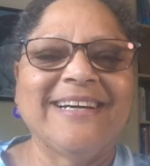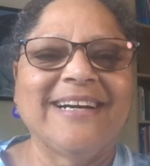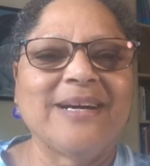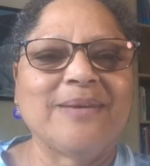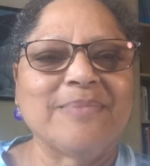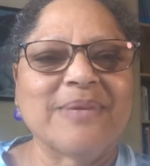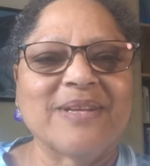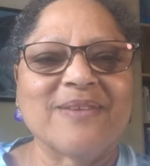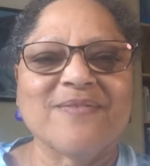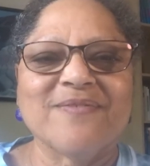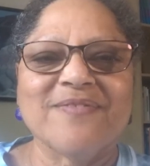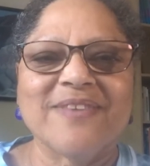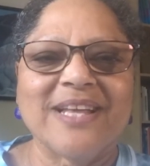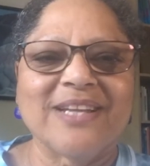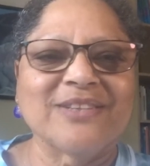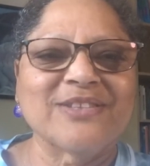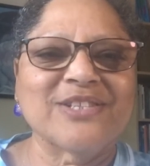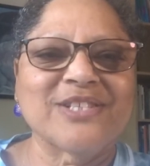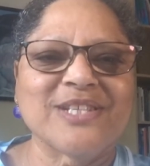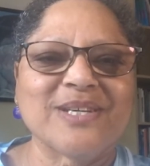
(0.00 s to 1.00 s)
I'm in a
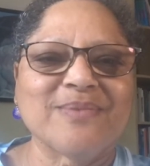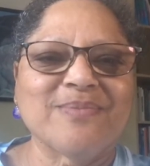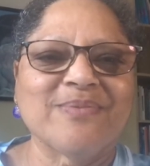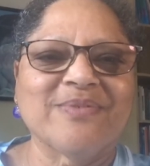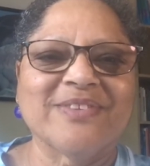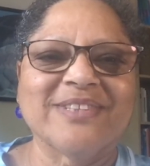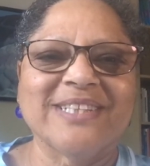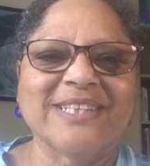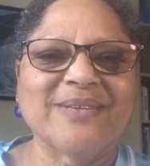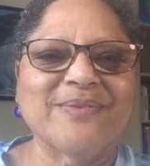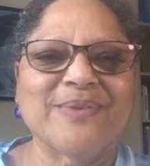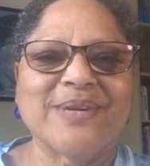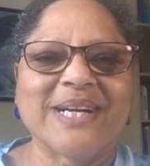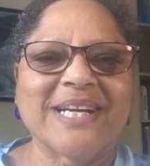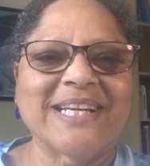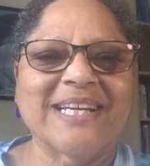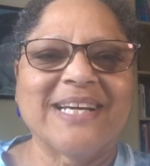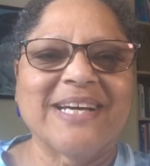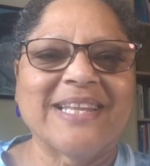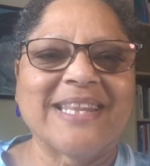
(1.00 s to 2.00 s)
fellowship really
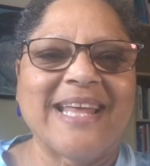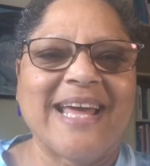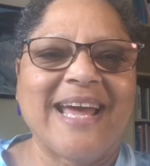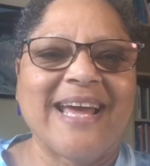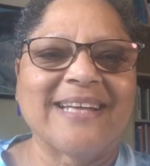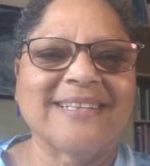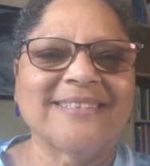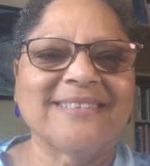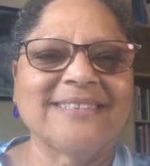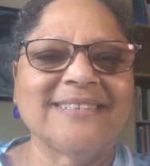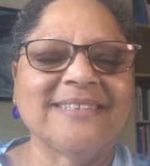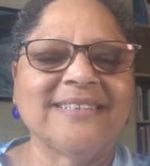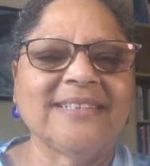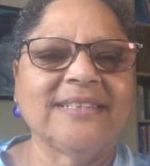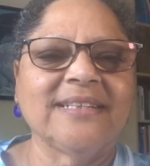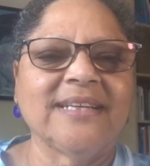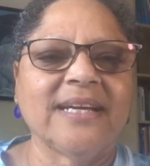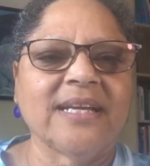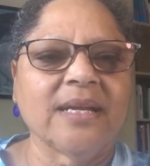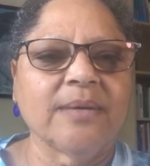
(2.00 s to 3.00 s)
working on that,
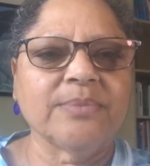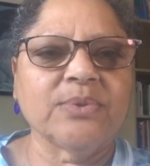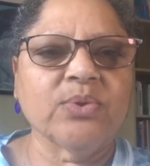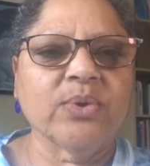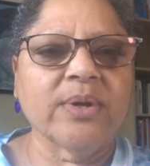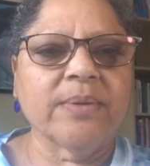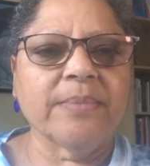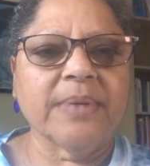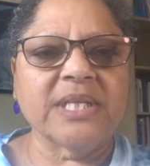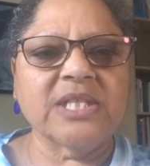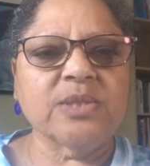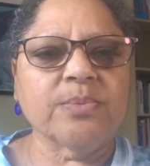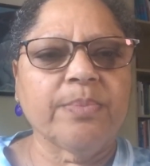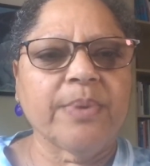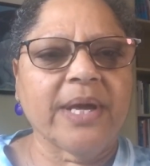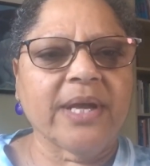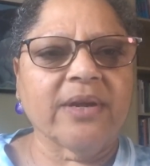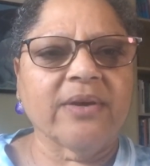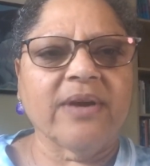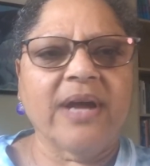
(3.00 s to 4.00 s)
and I'm doing much
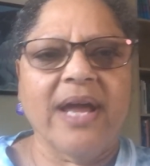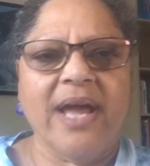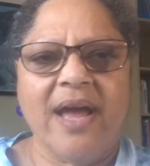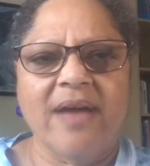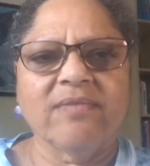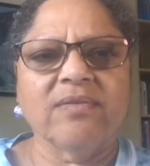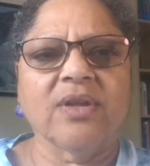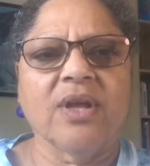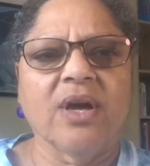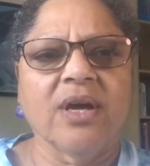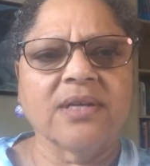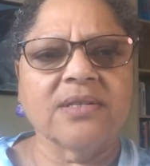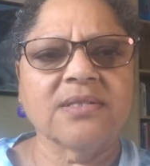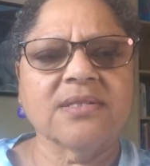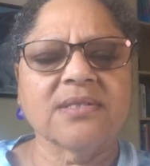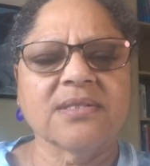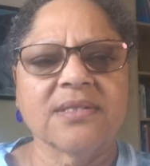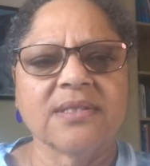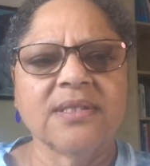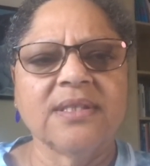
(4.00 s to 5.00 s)
better. I have
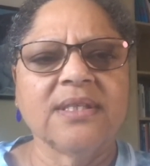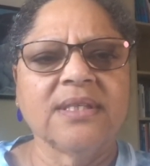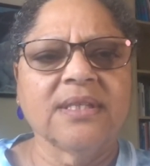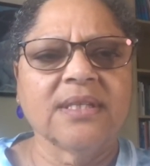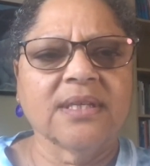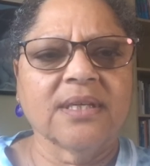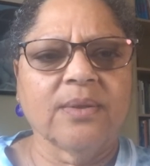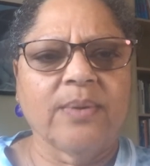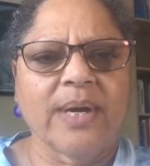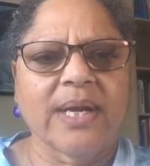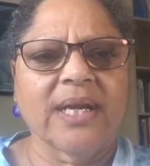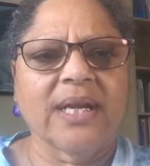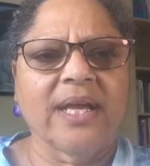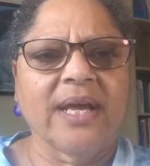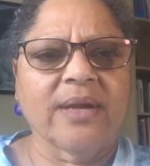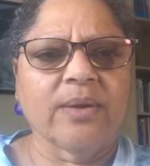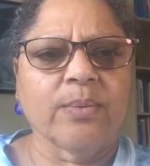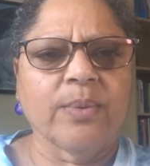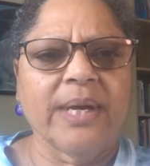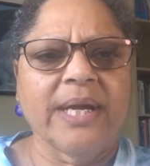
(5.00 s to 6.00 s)
lost quite a
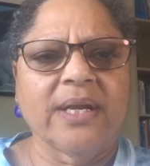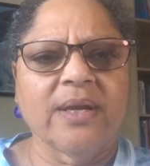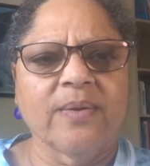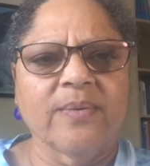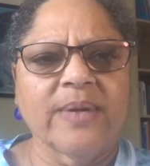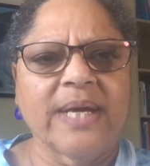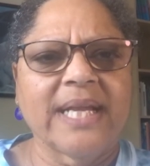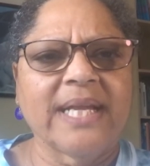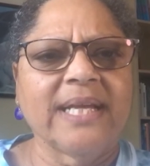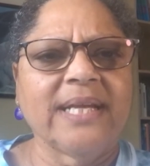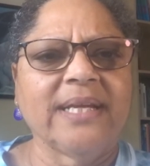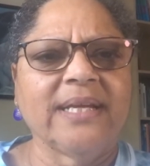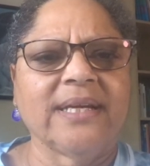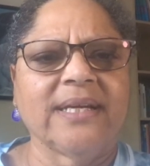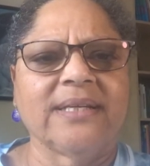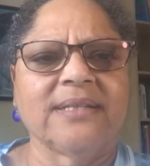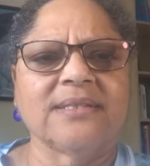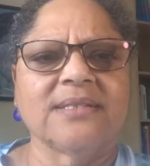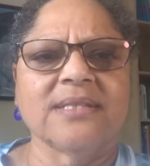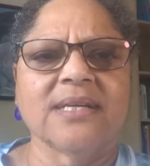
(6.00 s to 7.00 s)
lot of weight already,
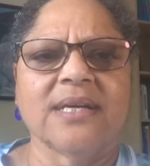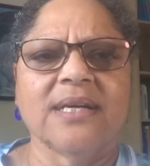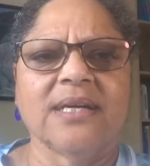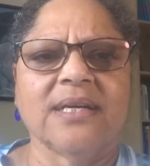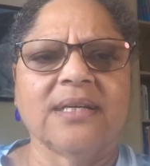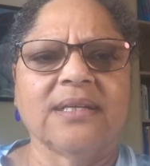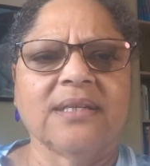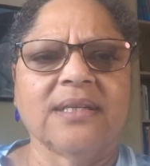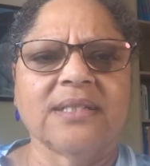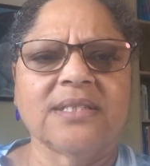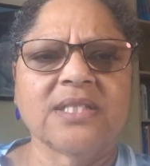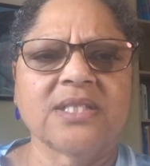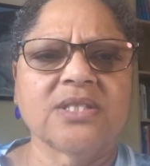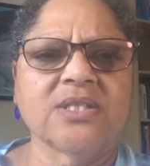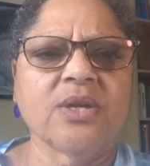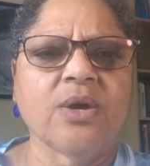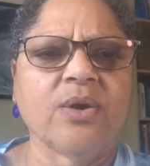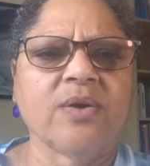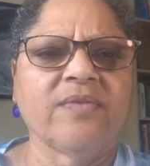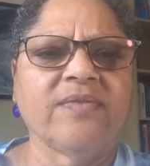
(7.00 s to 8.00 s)
and I
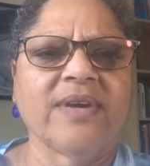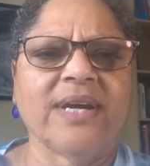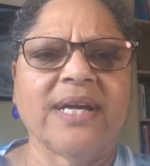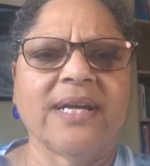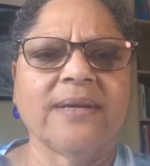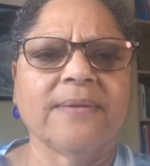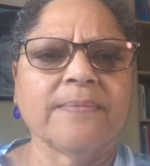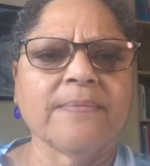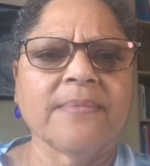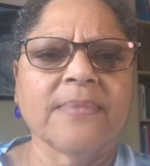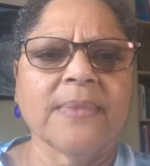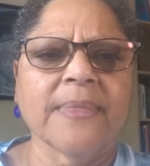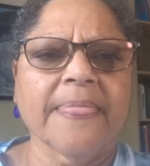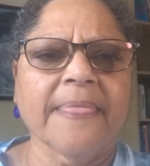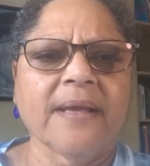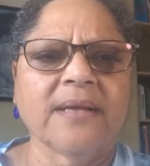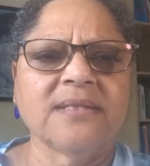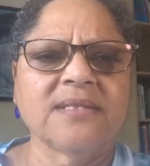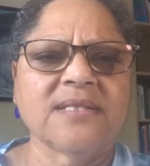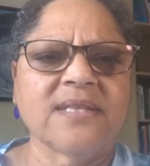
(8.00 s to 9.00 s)
just know if I
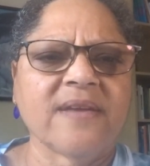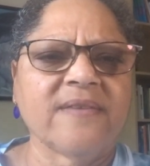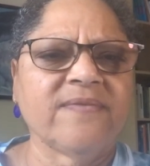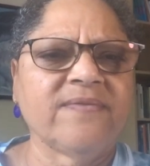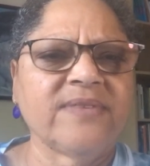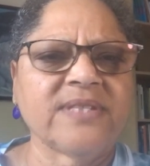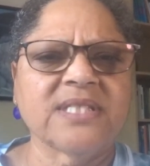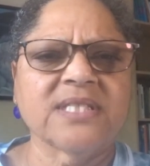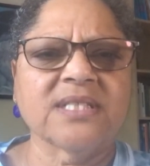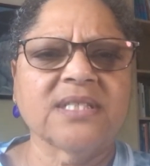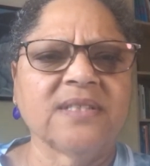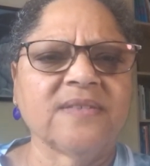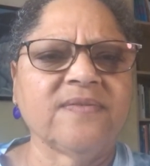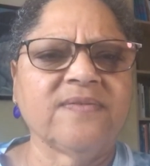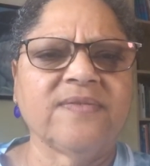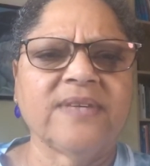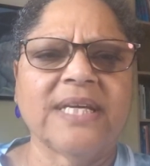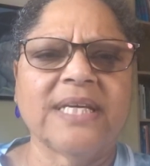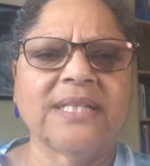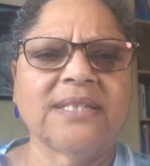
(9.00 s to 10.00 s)
stay physically
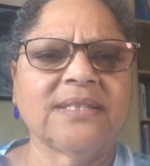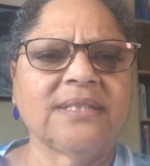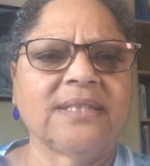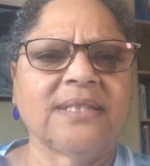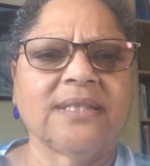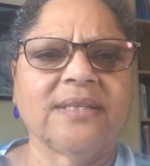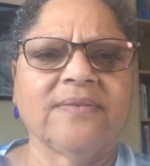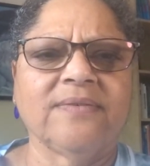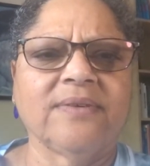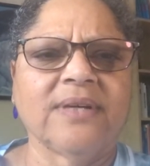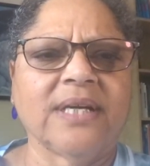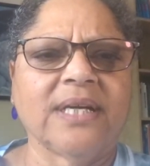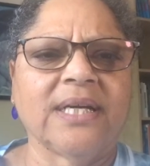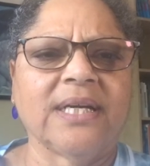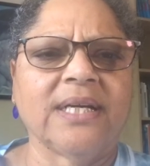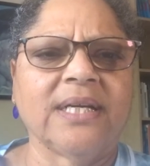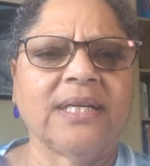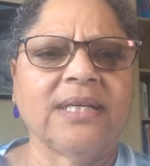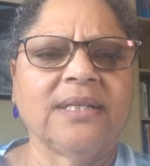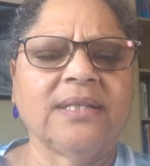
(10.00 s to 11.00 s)
fit and if
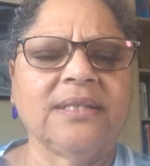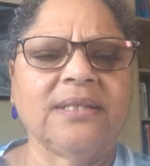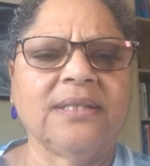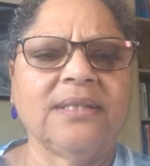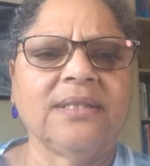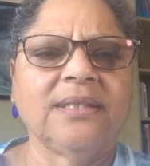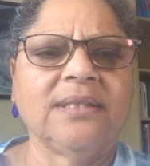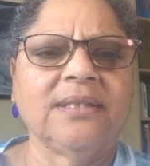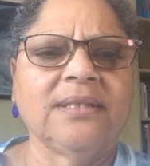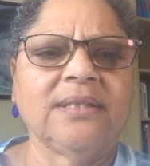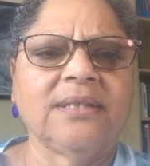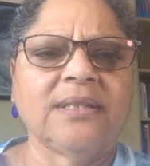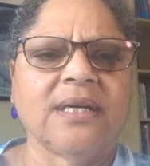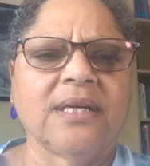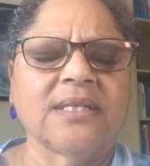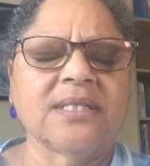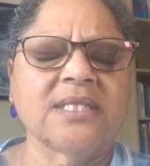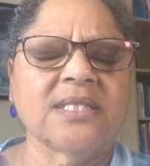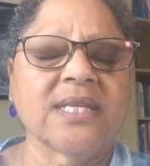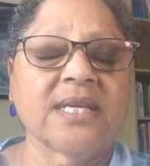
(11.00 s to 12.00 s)
I
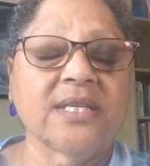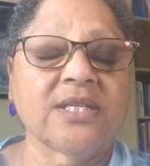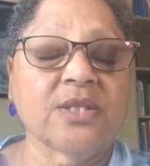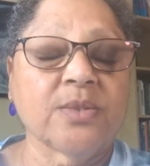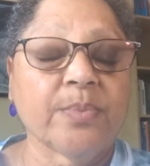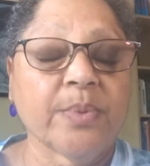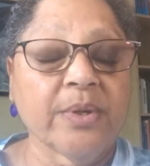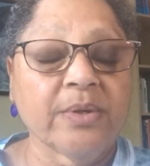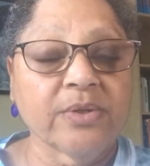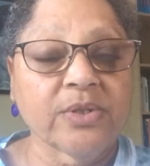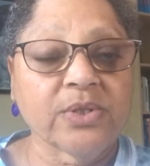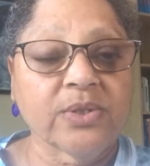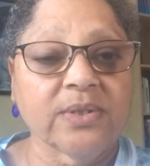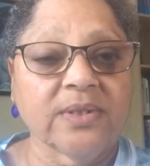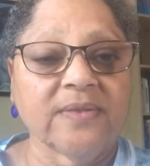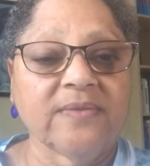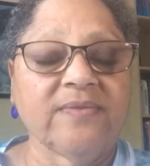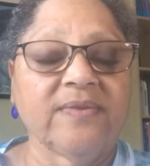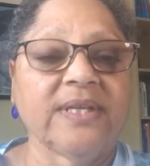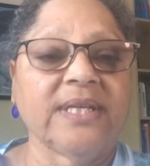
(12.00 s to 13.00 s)
stay
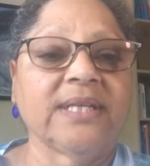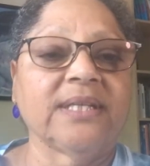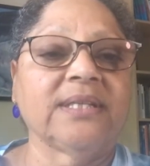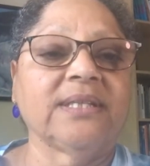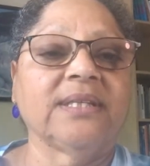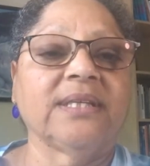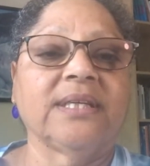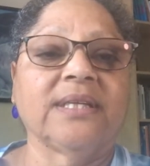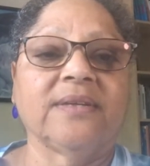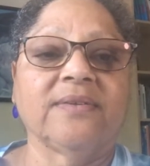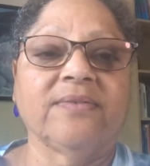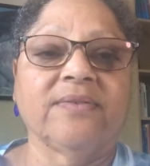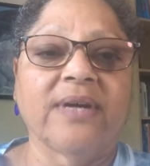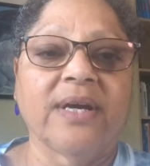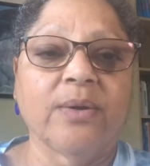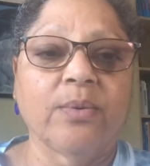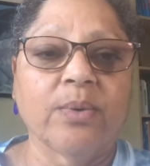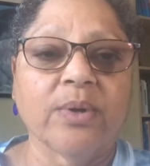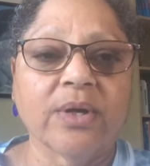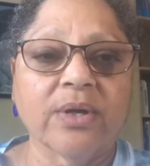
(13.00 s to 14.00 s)
spiritually fit and if
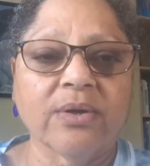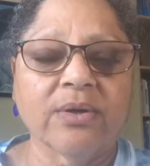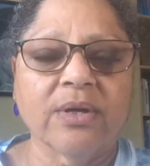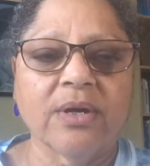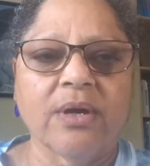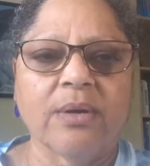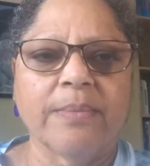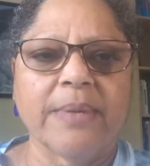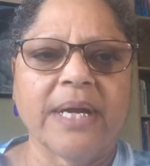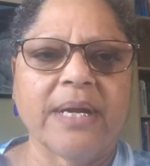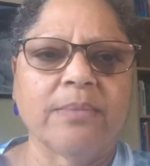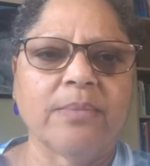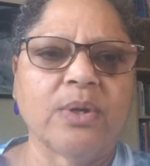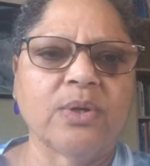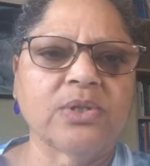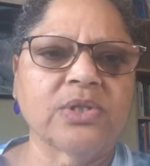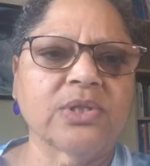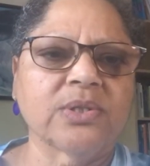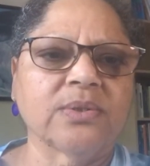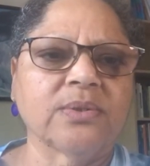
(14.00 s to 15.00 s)
I work on all my
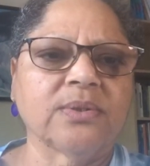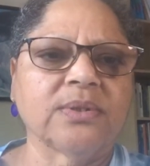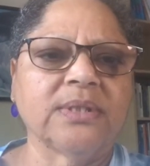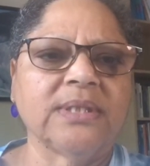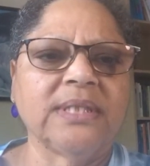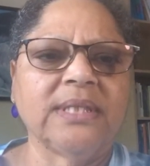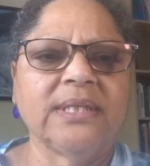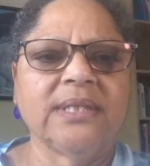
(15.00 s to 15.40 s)
emotional